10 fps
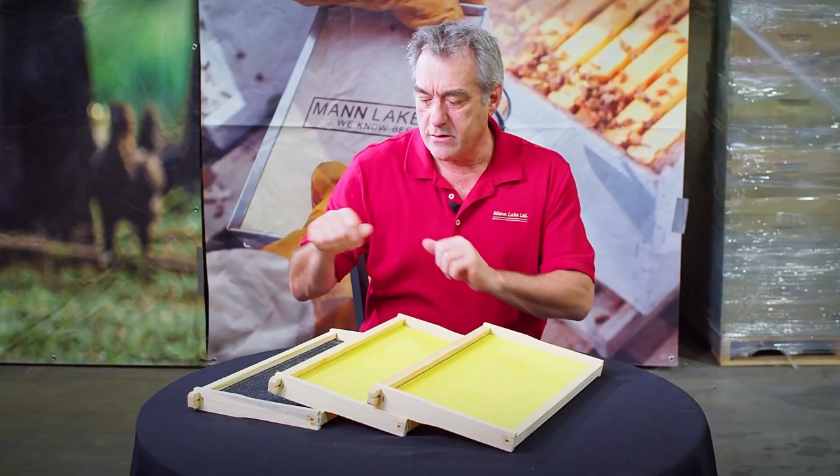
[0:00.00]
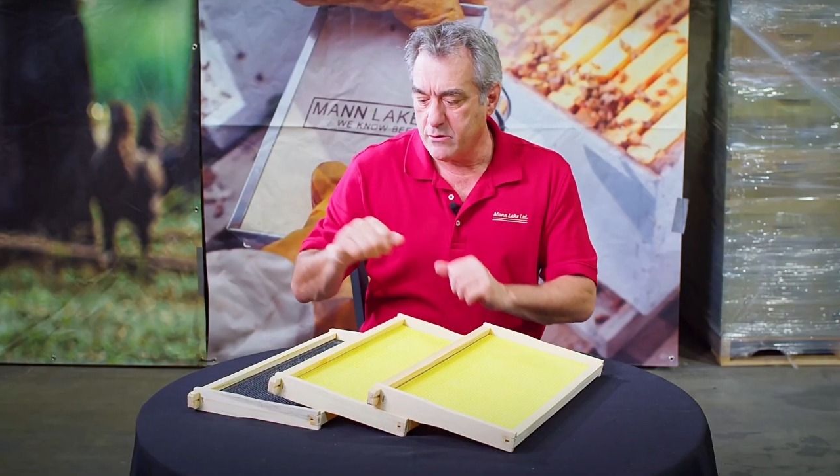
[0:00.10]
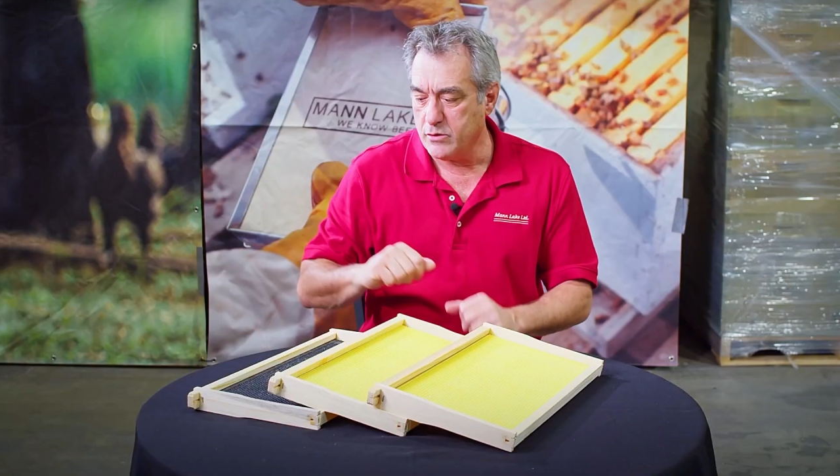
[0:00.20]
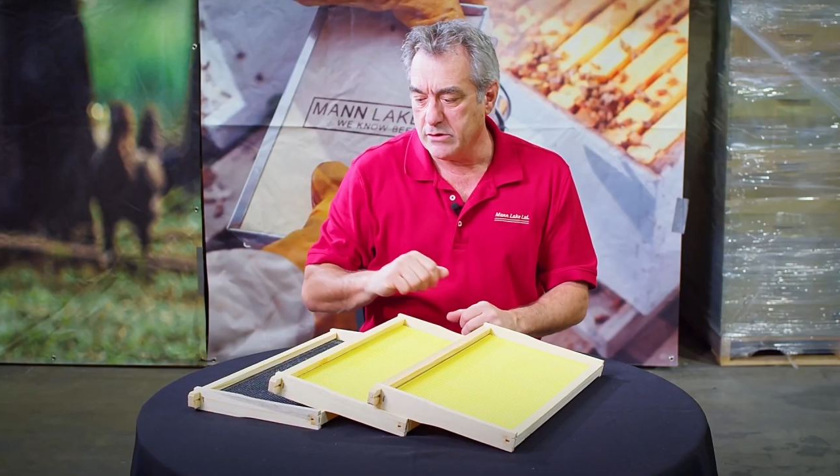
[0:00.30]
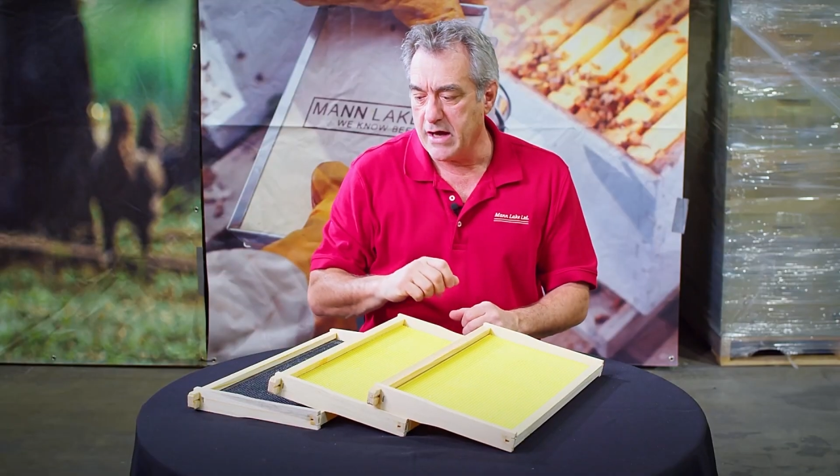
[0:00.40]

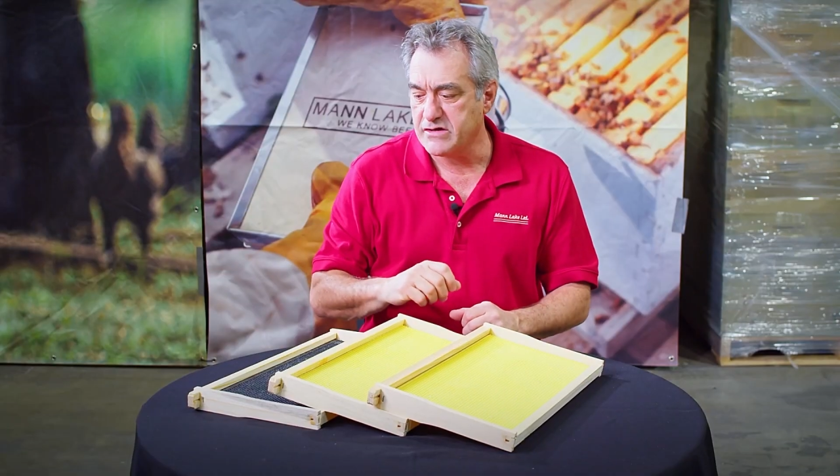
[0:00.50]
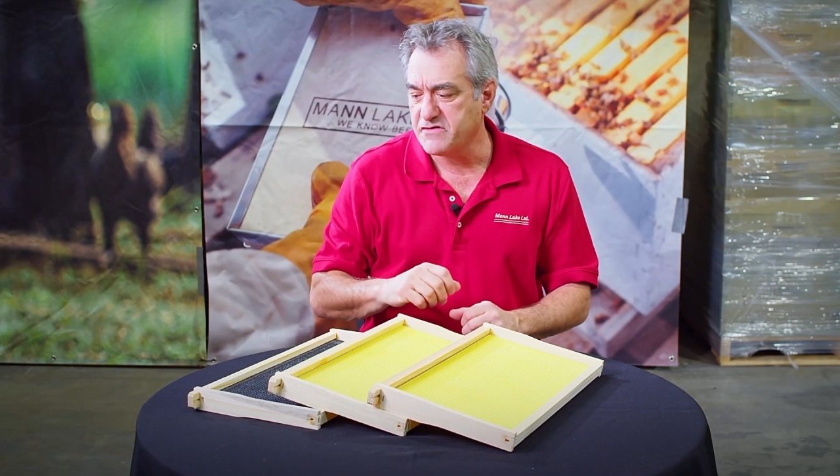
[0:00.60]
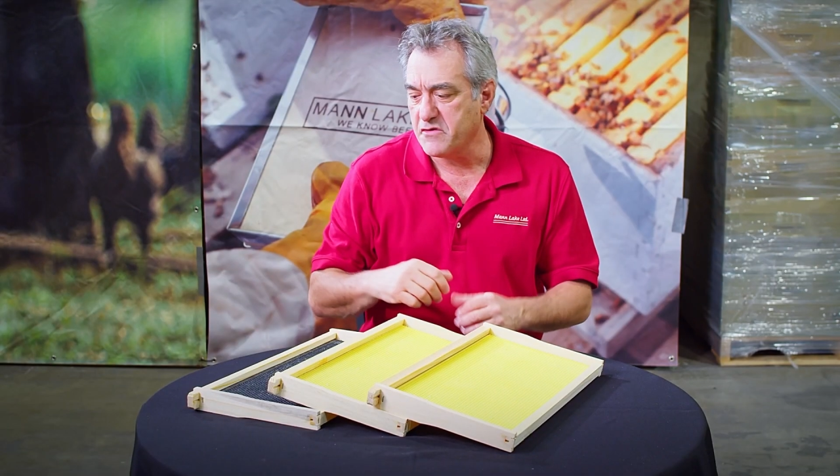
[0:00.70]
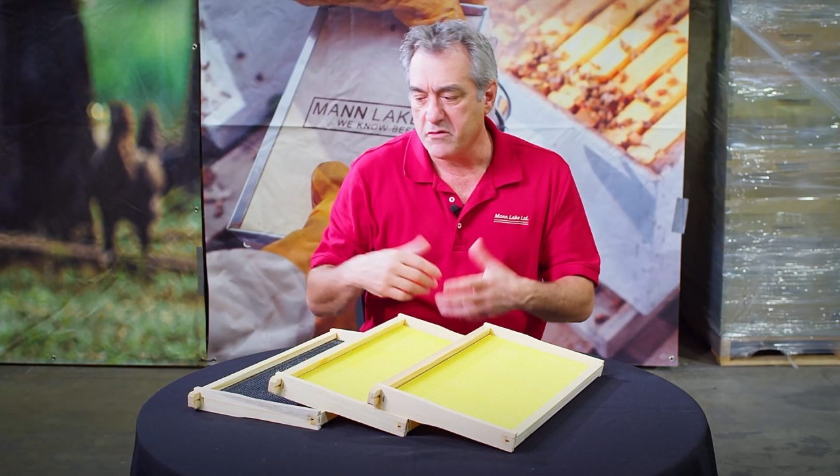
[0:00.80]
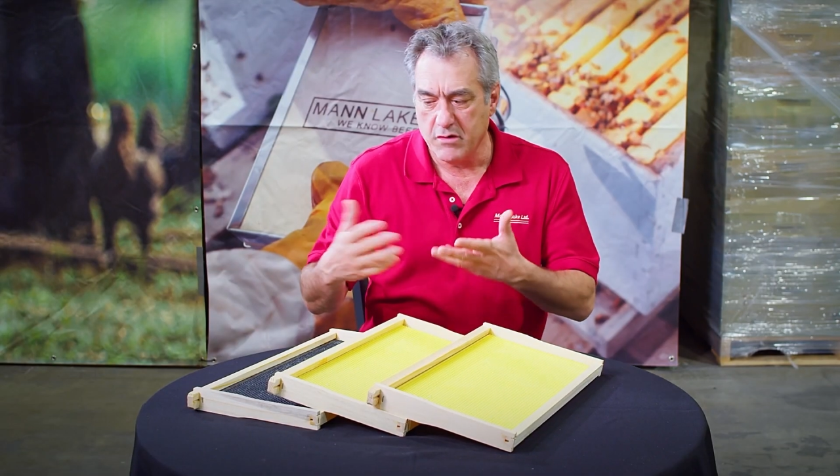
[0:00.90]
will last
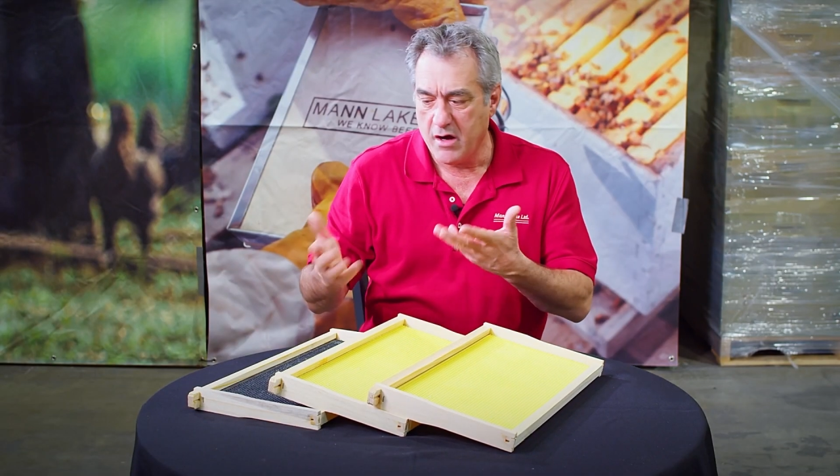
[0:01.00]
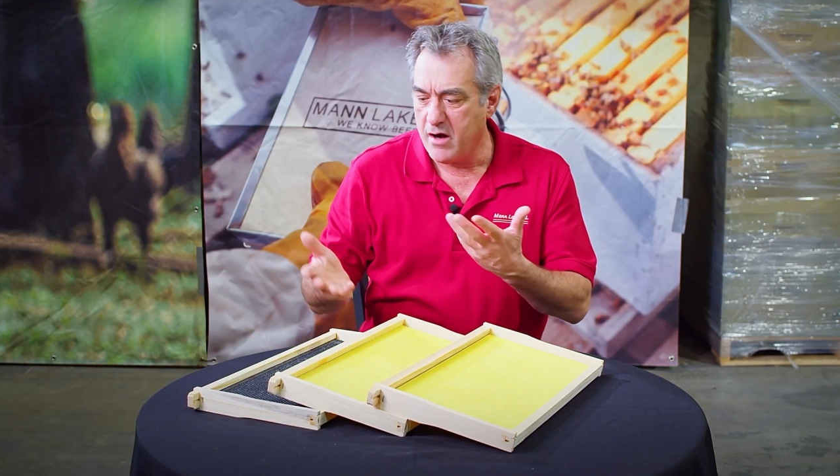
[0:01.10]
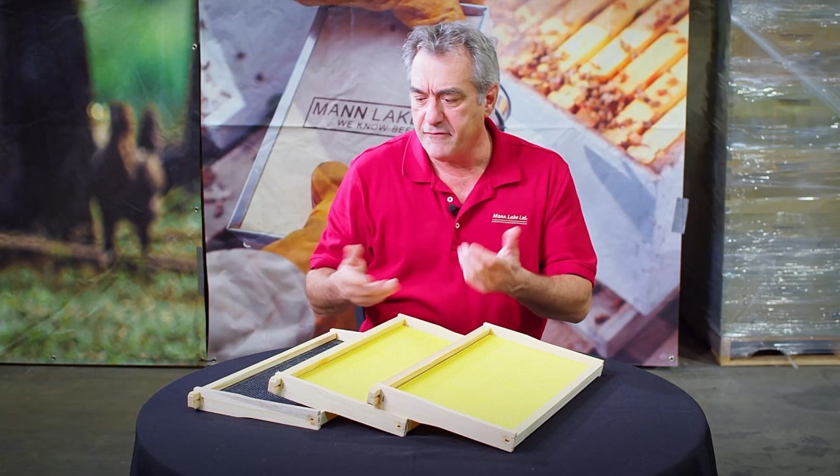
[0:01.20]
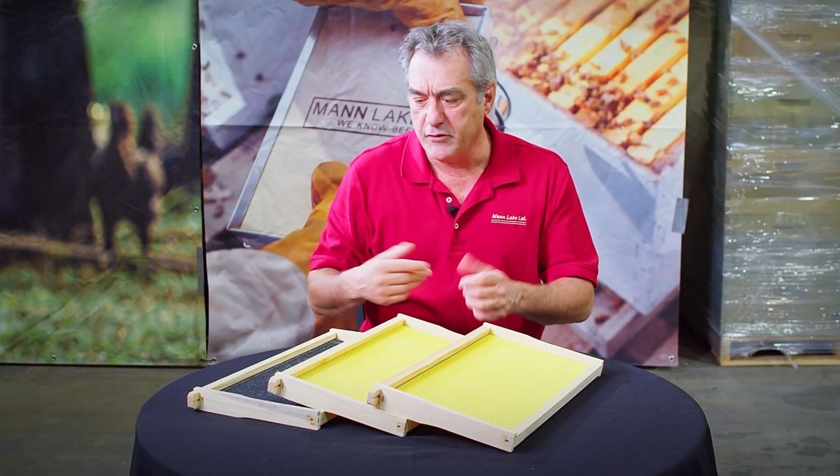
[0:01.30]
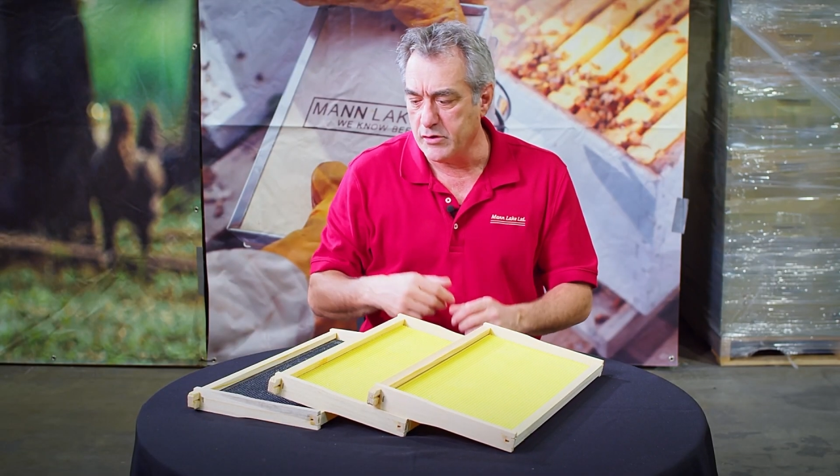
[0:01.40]
for
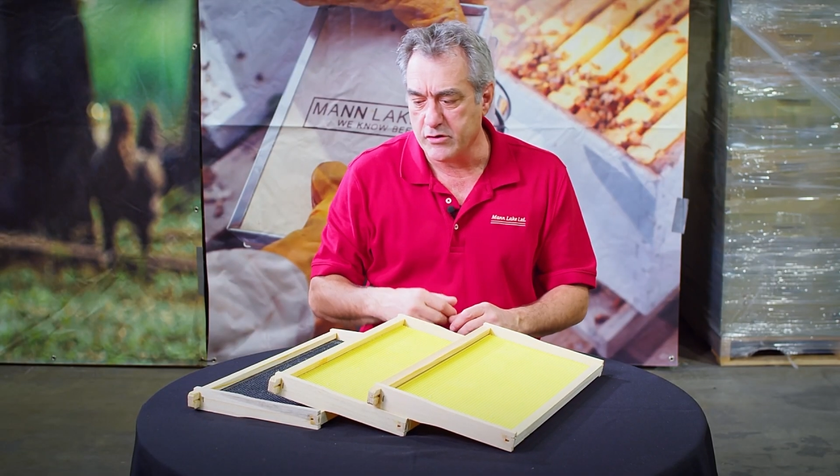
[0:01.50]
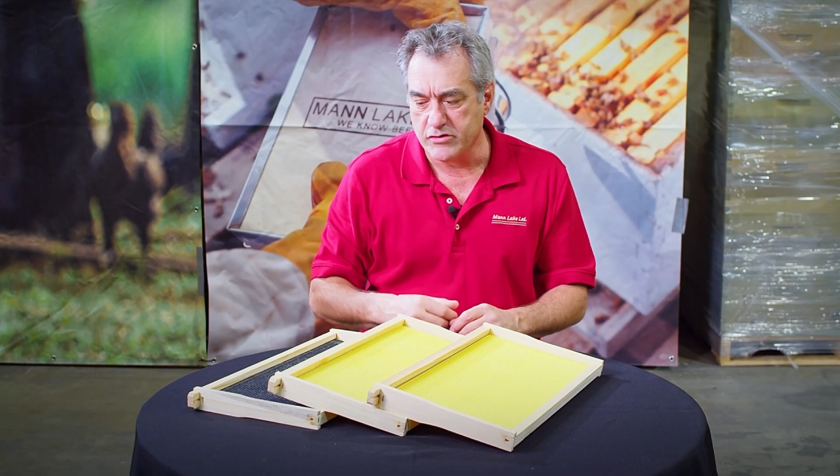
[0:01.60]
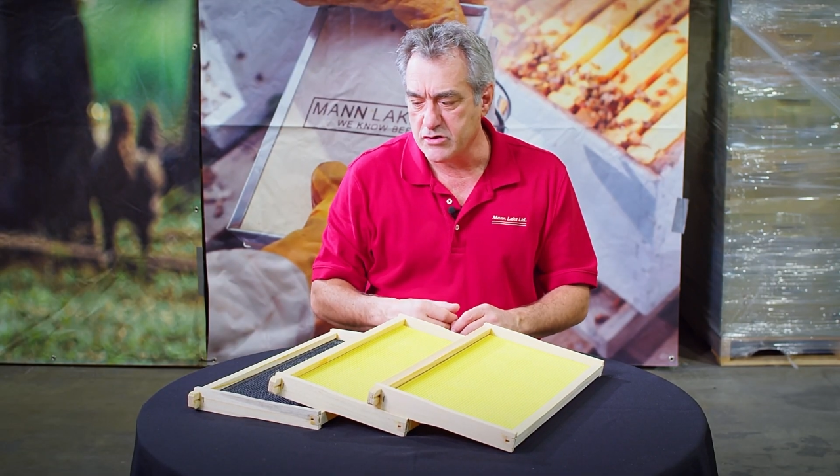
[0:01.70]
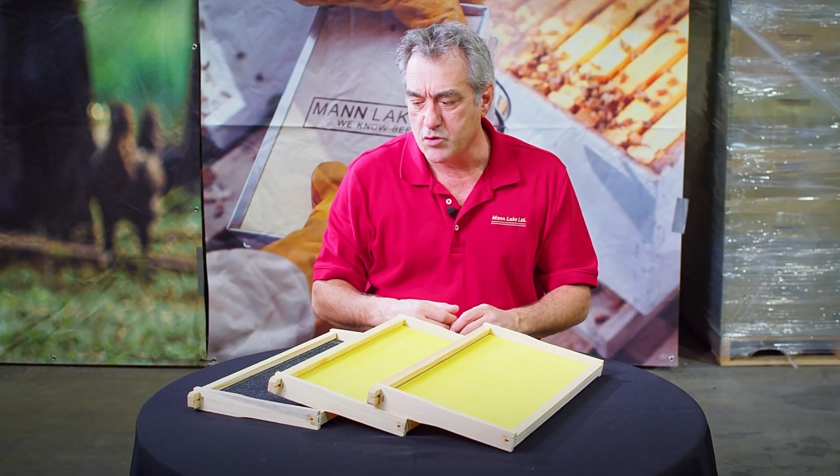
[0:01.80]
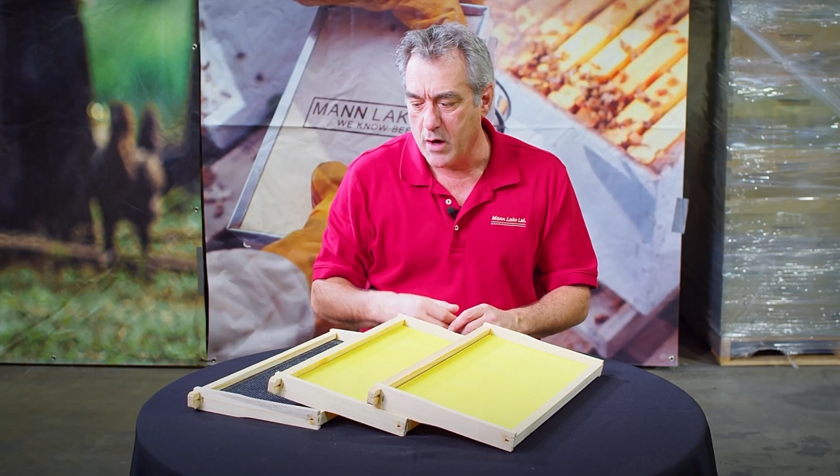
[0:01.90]
a few years
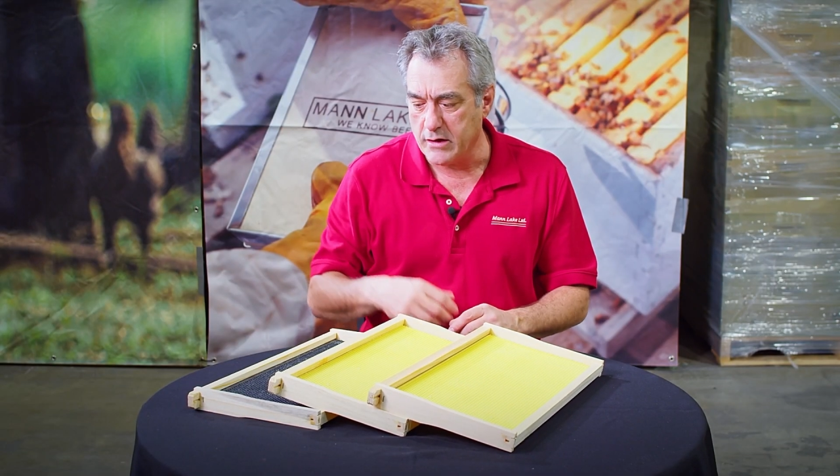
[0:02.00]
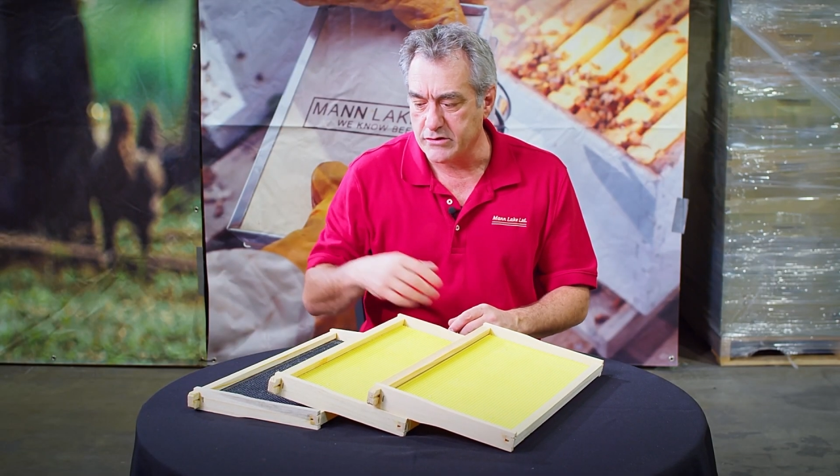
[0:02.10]
as well.